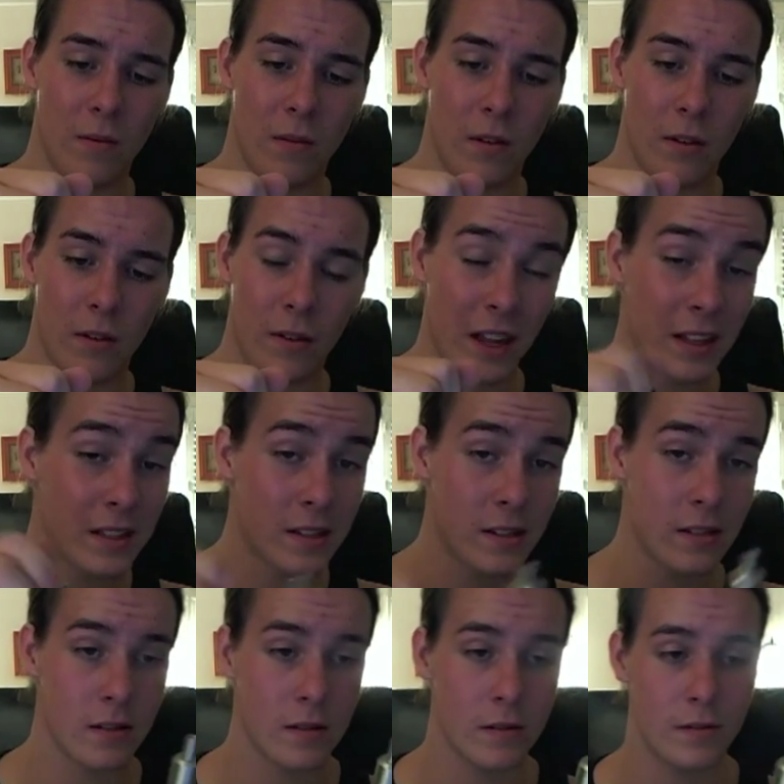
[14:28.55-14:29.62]

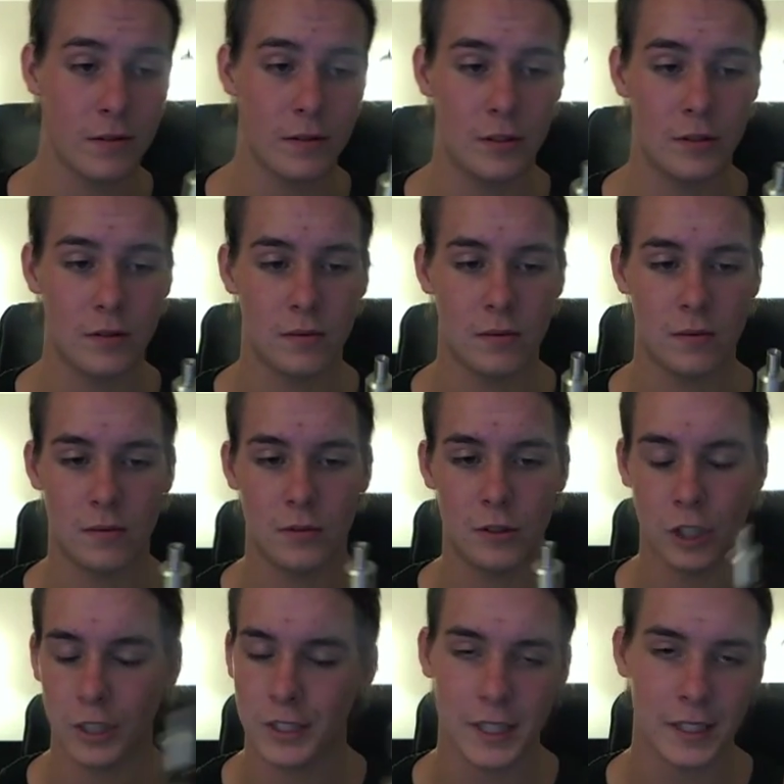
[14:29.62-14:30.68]
that's
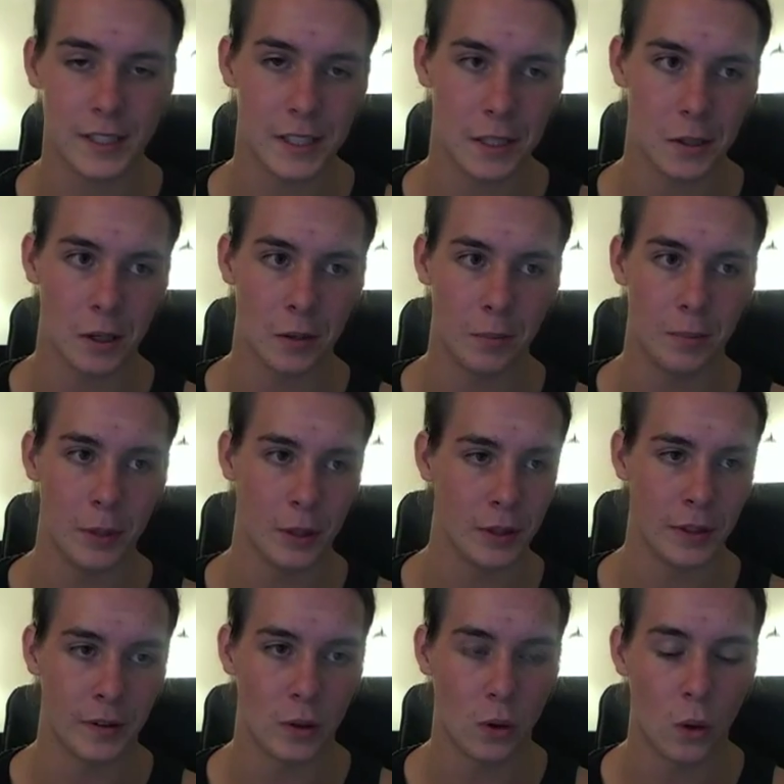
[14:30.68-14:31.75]
just considering
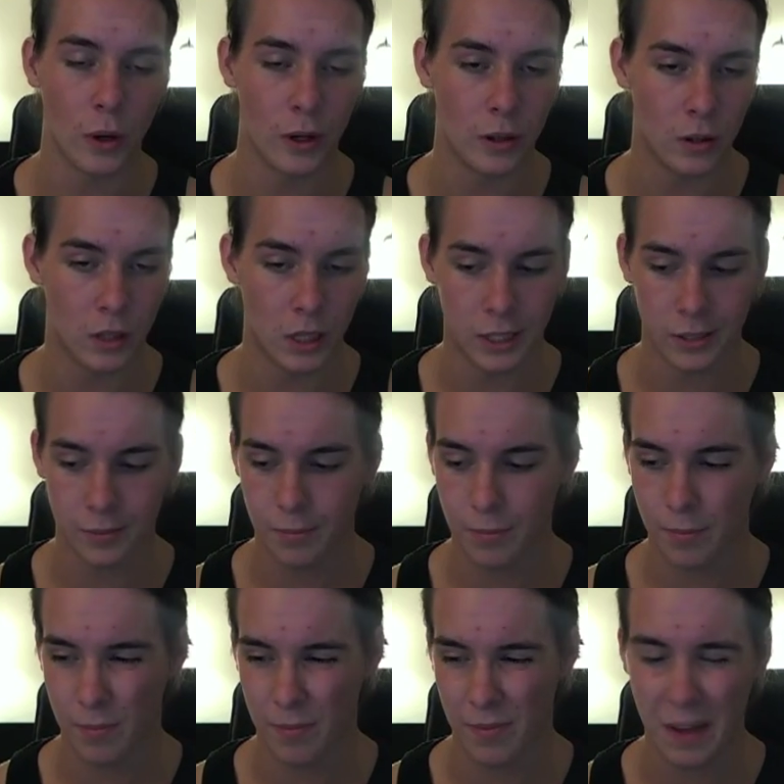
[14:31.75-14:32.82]
building the coil.
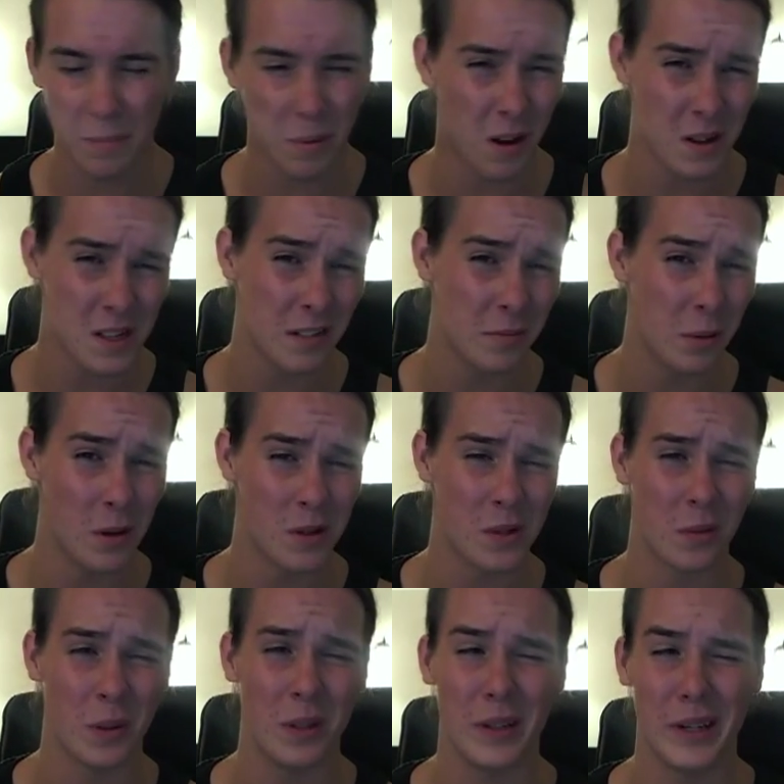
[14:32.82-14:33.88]
That positive post
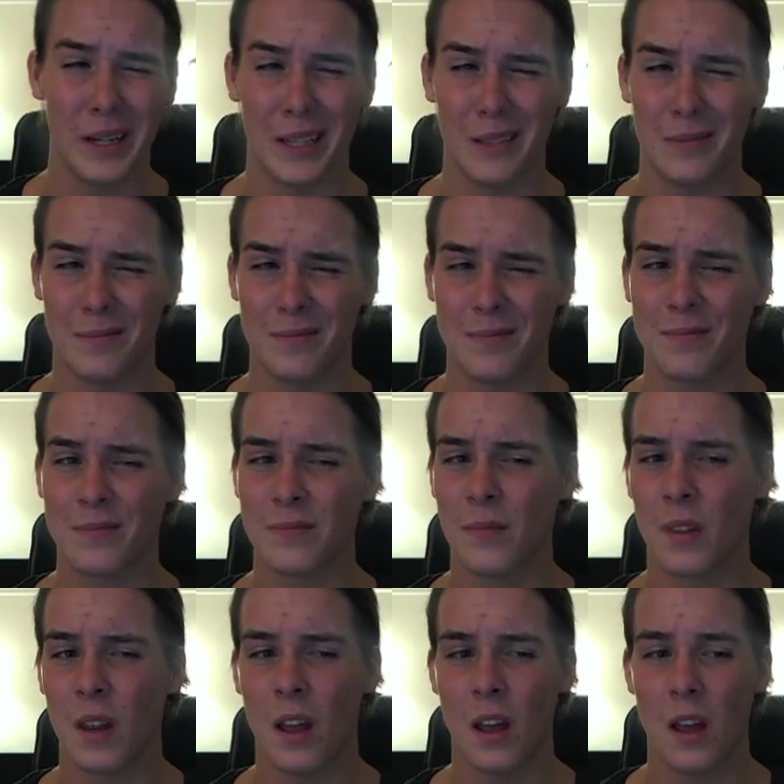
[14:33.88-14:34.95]
really,
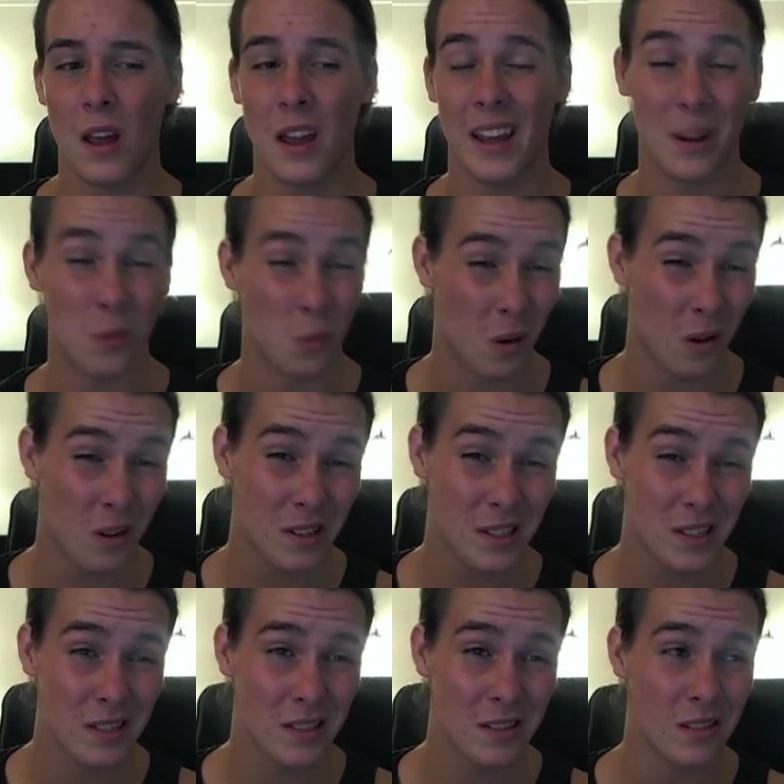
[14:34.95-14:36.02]
it
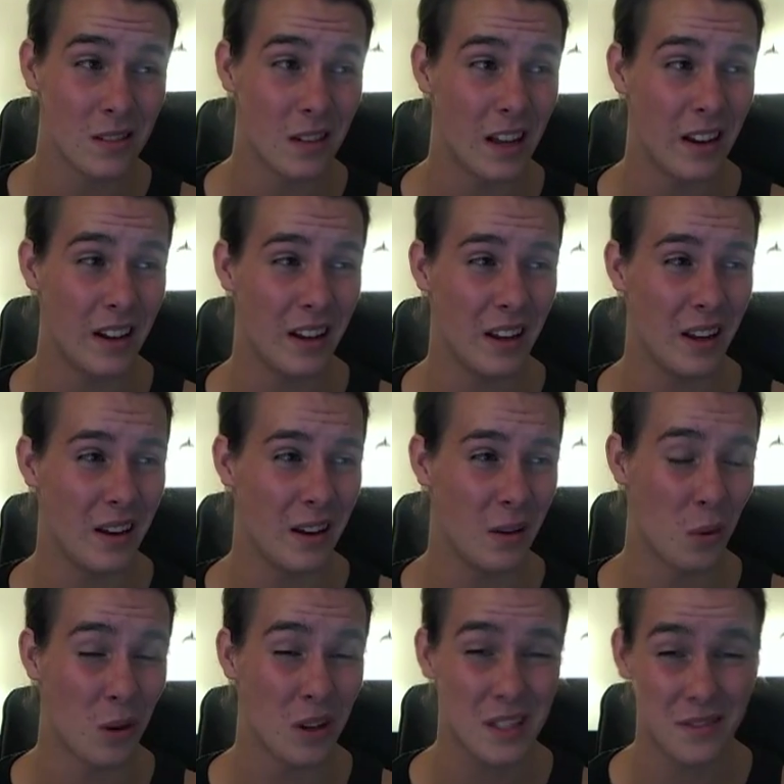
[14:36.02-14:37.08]
works, and it
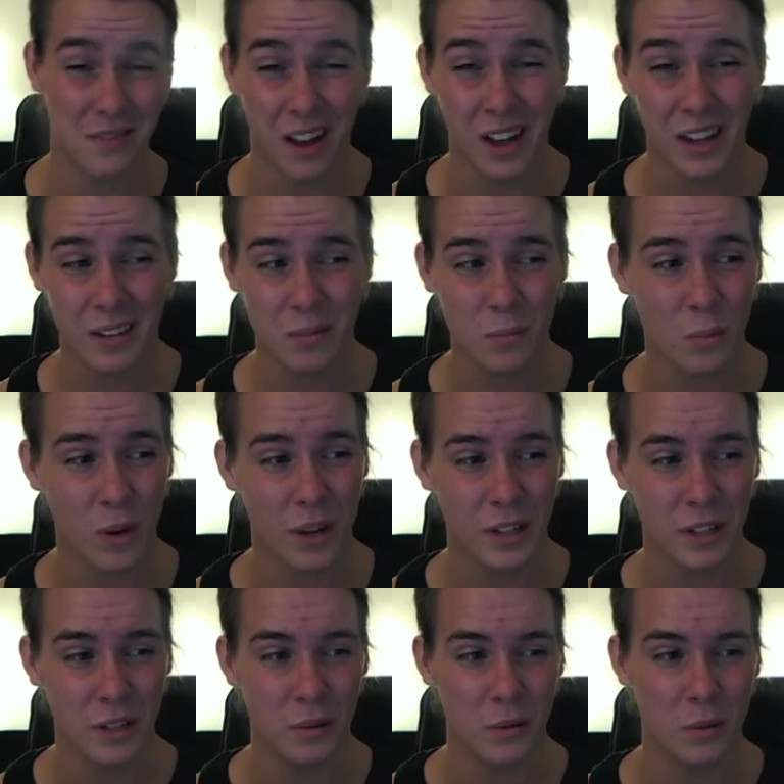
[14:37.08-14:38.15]
works fine when
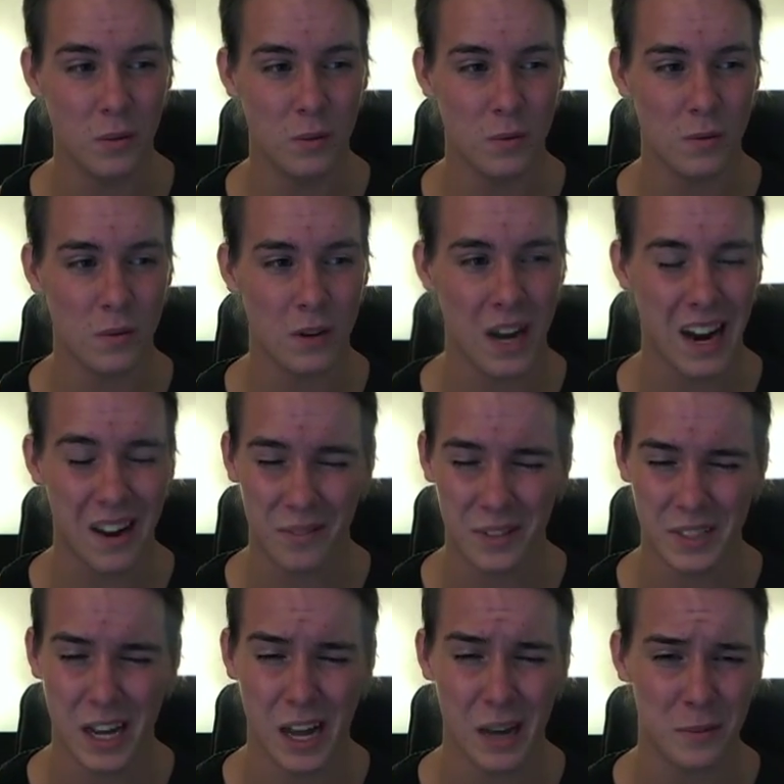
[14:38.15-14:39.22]
you have the
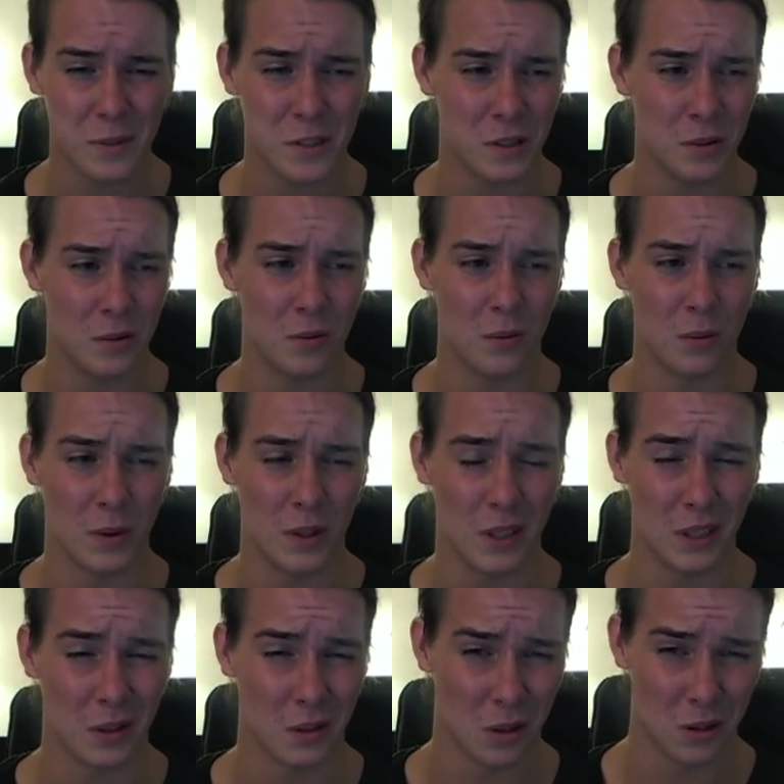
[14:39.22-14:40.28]
time to really
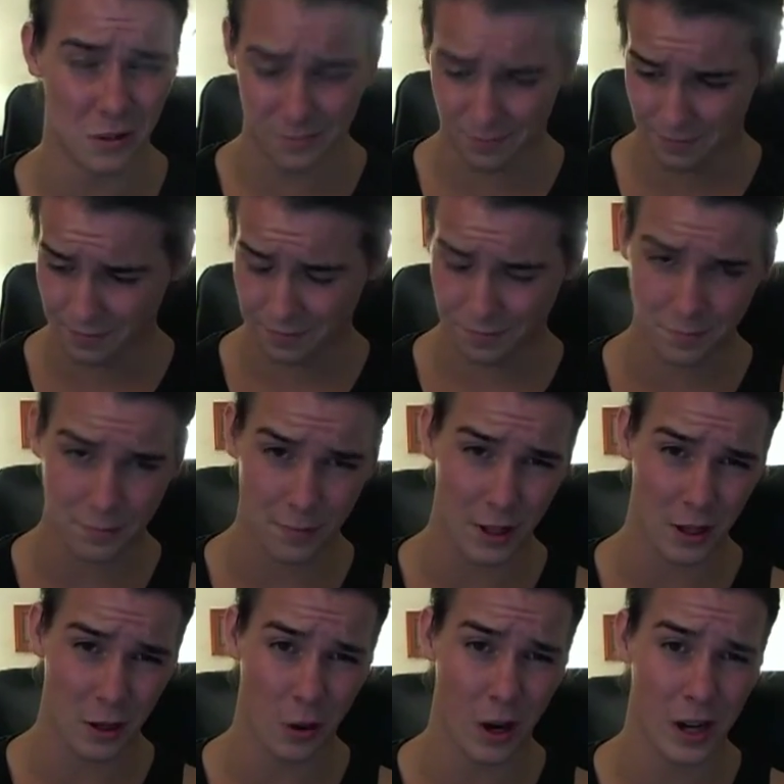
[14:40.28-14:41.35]
learn the
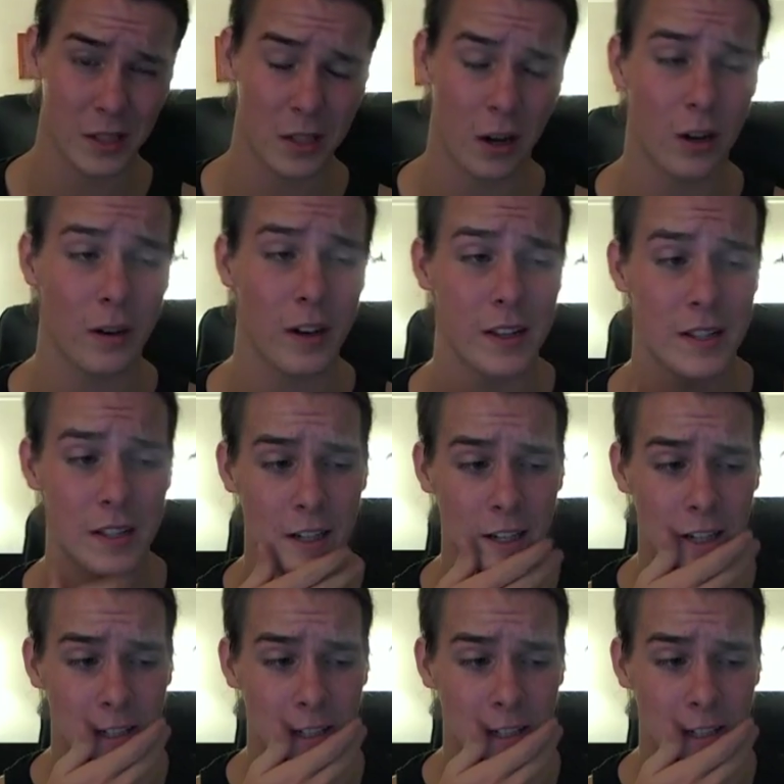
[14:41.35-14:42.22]
correct tautness, and